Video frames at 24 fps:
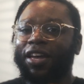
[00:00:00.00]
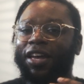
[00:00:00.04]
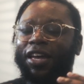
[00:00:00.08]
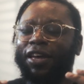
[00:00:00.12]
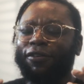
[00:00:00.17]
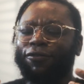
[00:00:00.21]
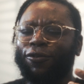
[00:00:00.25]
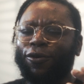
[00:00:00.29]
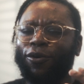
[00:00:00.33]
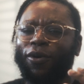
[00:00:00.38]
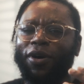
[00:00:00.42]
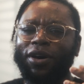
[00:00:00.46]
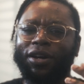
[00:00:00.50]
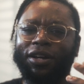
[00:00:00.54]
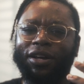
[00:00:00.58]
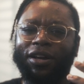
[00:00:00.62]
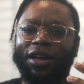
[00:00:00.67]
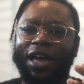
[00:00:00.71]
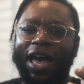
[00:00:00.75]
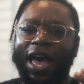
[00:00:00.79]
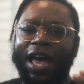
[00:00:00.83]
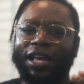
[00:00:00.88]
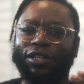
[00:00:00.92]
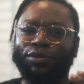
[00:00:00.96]
If you want
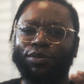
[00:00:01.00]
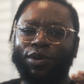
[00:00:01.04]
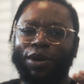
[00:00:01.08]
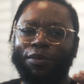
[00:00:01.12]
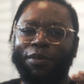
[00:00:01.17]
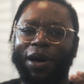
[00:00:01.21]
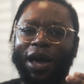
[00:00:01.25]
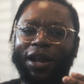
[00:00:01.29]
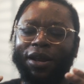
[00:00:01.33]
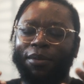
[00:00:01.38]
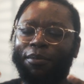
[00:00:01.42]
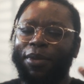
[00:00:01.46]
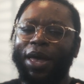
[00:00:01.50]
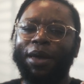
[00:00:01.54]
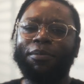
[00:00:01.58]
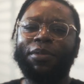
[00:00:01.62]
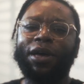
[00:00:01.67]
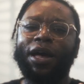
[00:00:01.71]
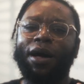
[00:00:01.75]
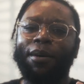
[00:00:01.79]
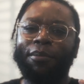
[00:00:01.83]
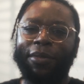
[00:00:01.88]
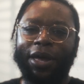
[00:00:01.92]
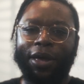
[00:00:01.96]
to ask me about it,
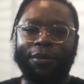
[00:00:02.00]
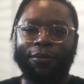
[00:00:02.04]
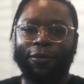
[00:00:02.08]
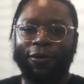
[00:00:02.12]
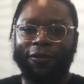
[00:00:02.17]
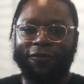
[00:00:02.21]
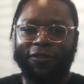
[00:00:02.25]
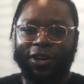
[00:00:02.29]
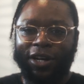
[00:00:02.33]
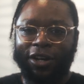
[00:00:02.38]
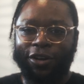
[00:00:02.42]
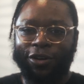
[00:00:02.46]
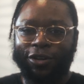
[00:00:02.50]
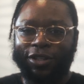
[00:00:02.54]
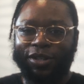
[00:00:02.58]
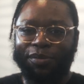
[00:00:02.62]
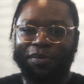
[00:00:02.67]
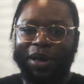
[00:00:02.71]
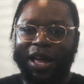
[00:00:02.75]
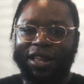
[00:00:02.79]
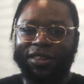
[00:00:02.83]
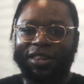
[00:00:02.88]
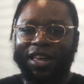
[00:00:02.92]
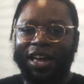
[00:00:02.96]
maybe I'll make more videos
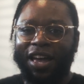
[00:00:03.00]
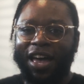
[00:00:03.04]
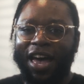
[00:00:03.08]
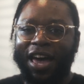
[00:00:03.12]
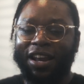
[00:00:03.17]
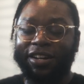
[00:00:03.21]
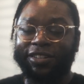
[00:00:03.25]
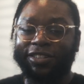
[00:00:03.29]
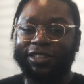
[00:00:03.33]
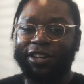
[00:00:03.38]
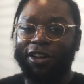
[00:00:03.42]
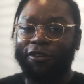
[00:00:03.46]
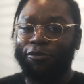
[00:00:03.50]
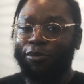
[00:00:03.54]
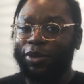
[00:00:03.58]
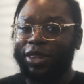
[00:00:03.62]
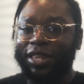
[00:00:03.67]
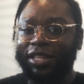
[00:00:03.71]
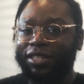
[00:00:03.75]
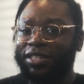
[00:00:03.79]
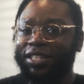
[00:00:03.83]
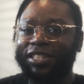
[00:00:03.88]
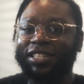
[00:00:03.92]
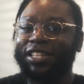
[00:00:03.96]
about that kind of stuff, but
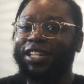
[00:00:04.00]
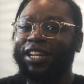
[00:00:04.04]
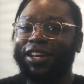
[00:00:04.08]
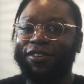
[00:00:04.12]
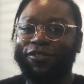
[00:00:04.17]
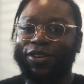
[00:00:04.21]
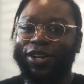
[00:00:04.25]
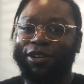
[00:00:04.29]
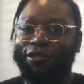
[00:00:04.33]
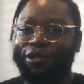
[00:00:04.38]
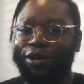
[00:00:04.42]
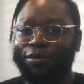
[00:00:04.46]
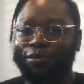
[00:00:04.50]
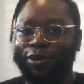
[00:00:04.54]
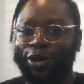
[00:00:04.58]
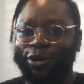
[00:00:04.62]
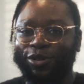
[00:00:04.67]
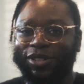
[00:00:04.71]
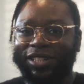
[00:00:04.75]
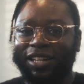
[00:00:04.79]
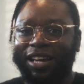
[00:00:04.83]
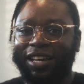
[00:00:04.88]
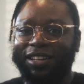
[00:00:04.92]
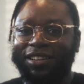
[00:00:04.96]
this isn't even a
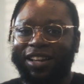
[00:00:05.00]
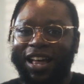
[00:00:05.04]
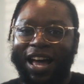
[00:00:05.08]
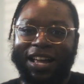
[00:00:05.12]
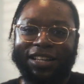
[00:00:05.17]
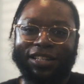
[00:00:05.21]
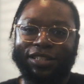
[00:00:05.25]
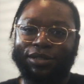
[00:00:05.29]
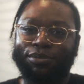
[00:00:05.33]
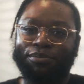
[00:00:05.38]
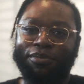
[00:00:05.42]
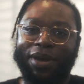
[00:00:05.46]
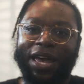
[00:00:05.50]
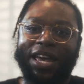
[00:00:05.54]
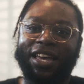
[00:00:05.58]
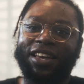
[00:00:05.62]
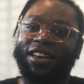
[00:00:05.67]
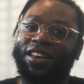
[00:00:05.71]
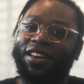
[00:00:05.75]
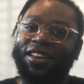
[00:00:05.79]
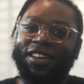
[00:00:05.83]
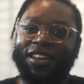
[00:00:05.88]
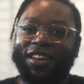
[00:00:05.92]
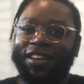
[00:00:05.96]
crypto channel. I just
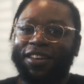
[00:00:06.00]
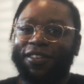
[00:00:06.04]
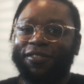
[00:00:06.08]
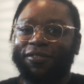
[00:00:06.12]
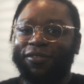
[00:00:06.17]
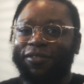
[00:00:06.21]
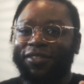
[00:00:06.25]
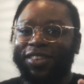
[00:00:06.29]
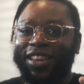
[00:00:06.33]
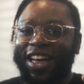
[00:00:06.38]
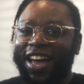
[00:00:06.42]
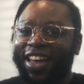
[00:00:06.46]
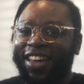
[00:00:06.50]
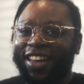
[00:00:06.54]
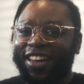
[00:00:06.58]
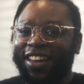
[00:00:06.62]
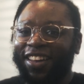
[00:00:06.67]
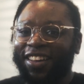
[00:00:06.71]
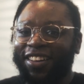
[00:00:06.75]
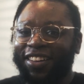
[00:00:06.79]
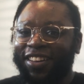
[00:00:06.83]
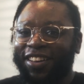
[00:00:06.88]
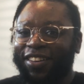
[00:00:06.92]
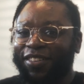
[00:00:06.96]
make like
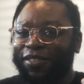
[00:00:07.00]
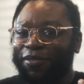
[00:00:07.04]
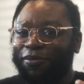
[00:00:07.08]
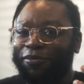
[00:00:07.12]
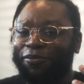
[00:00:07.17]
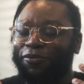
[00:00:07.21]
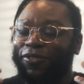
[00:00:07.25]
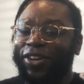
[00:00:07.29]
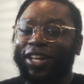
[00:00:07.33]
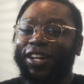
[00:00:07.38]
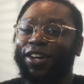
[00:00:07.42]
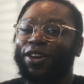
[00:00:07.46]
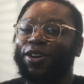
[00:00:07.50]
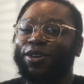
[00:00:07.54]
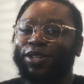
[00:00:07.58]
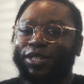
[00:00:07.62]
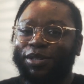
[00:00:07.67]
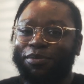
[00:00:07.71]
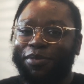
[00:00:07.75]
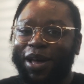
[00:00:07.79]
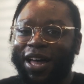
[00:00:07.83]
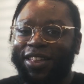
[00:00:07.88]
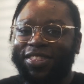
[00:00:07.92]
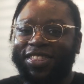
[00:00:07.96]

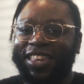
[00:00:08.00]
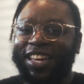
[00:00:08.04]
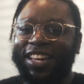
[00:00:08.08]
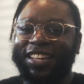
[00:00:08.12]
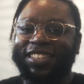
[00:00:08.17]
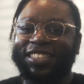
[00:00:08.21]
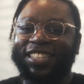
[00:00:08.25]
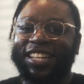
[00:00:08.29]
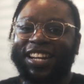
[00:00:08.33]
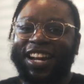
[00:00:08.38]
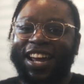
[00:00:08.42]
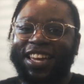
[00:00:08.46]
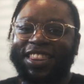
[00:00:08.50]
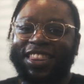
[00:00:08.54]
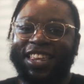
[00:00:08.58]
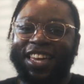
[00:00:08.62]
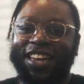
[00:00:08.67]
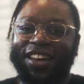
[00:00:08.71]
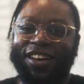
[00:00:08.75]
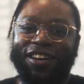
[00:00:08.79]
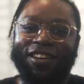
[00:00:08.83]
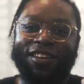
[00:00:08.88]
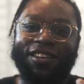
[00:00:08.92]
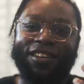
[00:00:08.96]
videos about things that I
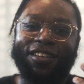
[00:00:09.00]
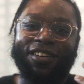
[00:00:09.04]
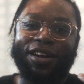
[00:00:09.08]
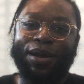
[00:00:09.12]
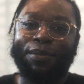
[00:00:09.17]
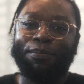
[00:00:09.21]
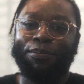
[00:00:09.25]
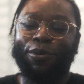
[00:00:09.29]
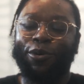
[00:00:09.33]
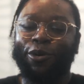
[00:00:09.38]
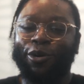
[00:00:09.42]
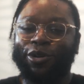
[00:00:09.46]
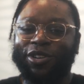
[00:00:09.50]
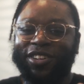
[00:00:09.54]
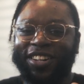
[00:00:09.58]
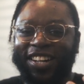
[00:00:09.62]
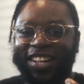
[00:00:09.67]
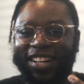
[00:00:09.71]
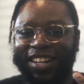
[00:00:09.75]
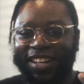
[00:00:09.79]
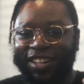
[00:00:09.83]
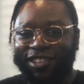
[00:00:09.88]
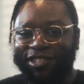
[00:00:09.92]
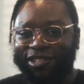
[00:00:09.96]
think are important
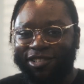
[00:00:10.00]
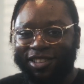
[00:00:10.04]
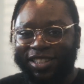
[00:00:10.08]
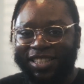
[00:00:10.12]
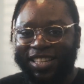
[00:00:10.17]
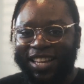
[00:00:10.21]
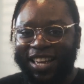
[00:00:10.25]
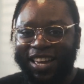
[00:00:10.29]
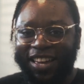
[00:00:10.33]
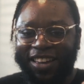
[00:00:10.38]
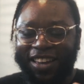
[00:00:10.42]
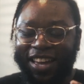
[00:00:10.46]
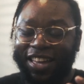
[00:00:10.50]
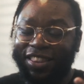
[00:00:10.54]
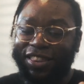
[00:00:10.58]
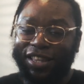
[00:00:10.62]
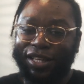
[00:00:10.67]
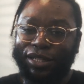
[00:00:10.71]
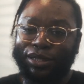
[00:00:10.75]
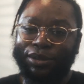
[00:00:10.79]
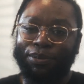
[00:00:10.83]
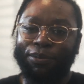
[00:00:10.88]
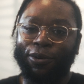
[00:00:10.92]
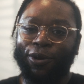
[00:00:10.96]
and interesting at
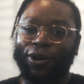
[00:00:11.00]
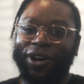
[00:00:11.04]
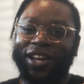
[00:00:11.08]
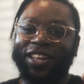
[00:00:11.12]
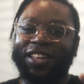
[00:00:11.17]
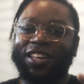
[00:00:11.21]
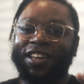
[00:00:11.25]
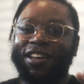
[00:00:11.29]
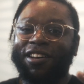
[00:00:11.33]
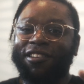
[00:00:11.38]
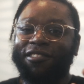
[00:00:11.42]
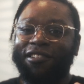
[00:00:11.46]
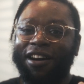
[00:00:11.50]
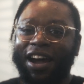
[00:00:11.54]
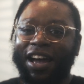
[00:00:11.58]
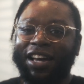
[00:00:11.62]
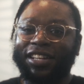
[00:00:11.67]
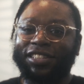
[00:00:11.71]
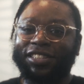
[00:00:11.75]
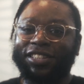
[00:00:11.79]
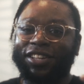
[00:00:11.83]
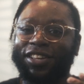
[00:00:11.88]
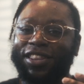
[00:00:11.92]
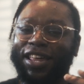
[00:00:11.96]
this point,
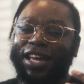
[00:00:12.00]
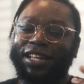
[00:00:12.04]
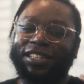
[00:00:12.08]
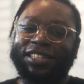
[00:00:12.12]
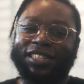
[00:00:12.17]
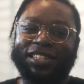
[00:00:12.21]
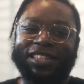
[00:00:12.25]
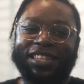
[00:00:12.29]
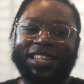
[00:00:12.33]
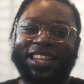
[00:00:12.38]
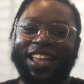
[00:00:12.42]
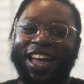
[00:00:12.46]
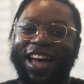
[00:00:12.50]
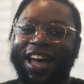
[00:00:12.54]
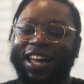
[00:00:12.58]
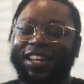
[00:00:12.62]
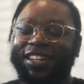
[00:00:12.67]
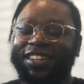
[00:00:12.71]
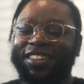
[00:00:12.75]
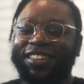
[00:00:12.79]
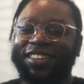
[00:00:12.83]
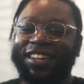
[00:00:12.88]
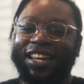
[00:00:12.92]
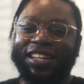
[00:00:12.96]
right? So that's
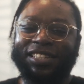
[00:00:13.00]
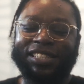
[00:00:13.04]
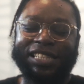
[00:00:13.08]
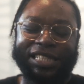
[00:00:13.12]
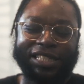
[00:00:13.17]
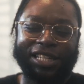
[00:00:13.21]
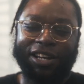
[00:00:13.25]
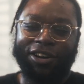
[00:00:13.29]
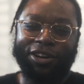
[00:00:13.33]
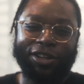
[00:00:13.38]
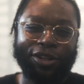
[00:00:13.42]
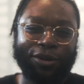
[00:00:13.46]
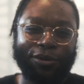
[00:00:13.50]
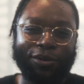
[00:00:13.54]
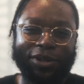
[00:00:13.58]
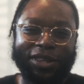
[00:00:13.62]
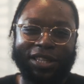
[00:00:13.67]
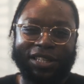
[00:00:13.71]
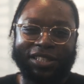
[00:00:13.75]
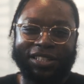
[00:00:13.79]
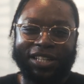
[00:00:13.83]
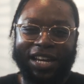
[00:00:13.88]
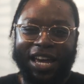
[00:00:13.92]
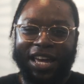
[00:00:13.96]
not necessarily what
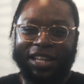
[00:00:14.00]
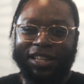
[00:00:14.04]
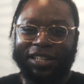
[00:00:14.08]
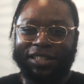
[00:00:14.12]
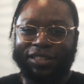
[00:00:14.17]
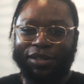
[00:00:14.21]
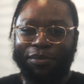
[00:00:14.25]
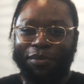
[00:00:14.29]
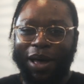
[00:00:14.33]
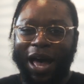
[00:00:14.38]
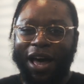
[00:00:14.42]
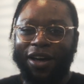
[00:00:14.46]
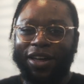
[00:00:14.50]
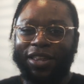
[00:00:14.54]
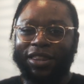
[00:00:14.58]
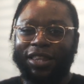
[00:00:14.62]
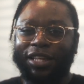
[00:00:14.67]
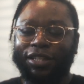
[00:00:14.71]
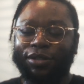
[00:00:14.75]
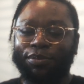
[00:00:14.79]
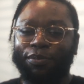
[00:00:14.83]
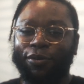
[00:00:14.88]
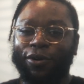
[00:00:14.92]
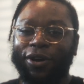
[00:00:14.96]
this channel is about at
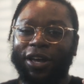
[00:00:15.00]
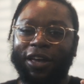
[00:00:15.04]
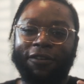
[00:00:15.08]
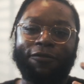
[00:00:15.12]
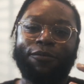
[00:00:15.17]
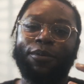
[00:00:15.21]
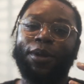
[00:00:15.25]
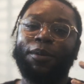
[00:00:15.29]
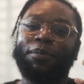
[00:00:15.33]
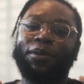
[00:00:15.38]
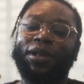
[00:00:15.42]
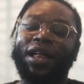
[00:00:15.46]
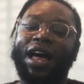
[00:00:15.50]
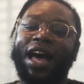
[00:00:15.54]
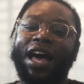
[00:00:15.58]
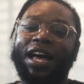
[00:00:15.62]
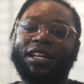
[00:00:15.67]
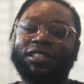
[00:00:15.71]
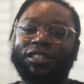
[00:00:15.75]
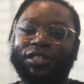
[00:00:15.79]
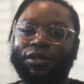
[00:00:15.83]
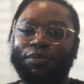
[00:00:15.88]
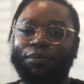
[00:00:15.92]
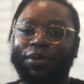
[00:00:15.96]
this point. If people
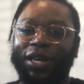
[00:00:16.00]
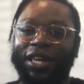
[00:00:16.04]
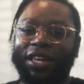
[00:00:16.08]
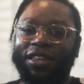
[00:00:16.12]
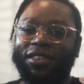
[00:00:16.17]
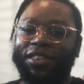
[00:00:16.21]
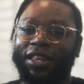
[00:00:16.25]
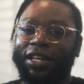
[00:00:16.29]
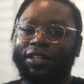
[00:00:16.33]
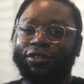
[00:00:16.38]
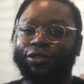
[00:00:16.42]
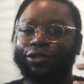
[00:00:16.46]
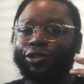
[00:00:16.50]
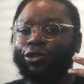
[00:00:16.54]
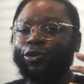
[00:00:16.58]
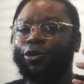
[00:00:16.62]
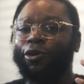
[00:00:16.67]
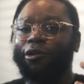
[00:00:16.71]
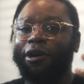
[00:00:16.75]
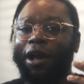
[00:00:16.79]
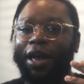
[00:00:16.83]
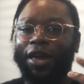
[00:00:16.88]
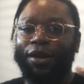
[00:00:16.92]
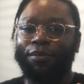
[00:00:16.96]
ask me, then
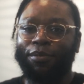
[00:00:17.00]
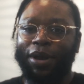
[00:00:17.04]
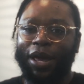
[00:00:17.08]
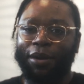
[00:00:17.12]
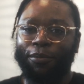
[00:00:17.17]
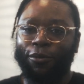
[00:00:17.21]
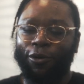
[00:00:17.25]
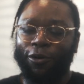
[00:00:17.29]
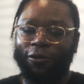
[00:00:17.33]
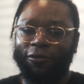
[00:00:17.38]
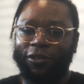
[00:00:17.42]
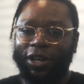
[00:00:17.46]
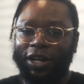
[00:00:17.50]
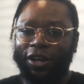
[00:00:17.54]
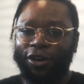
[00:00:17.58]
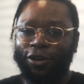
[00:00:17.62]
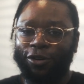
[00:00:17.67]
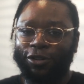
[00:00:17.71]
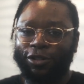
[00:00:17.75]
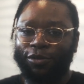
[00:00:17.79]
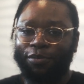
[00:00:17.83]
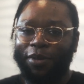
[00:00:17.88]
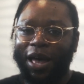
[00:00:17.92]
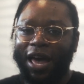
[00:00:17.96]
sure, I can make more
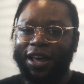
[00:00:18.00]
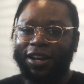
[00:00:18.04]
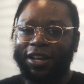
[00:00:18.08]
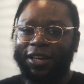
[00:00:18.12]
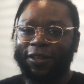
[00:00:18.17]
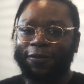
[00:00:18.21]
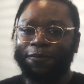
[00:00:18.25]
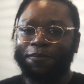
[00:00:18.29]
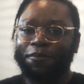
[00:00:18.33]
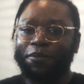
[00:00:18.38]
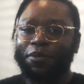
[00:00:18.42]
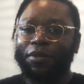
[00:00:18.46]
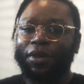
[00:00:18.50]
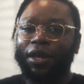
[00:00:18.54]
videos about it.